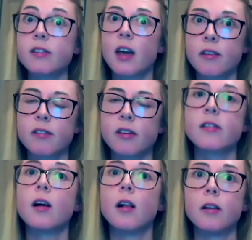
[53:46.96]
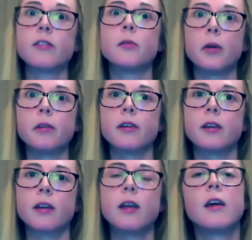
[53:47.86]
nationalists also
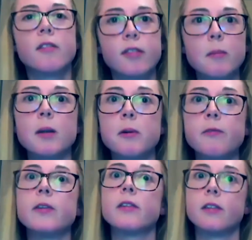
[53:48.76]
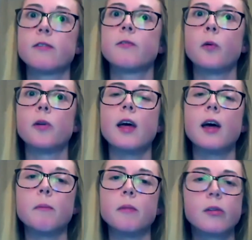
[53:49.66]
wanting similar provisions for them.